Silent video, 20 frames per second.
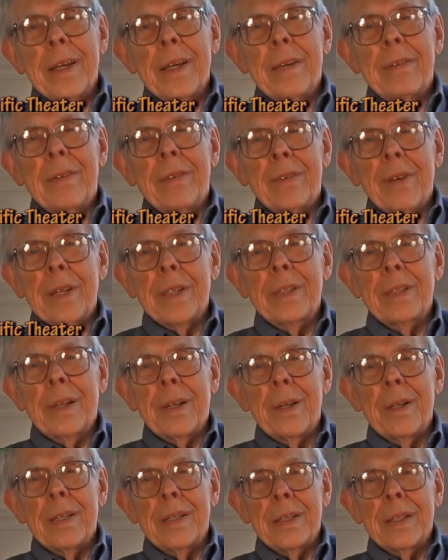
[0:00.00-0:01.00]
of if I
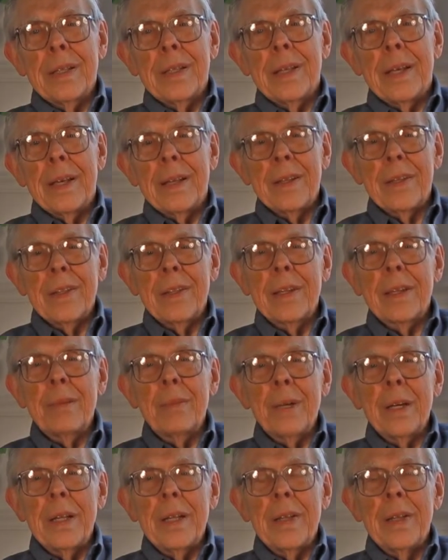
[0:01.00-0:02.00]
started sitting down to think
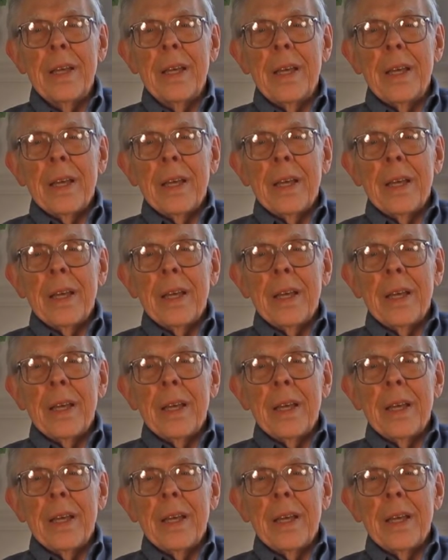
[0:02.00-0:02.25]
about it.